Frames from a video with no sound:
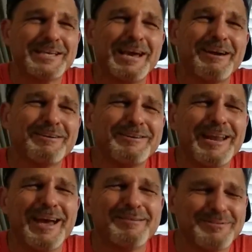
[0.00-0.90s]
scared
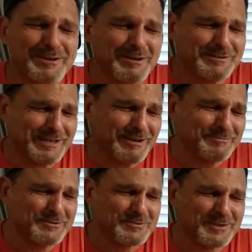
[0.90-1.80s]
now because that
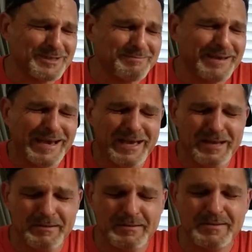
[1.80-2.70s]
was really bad.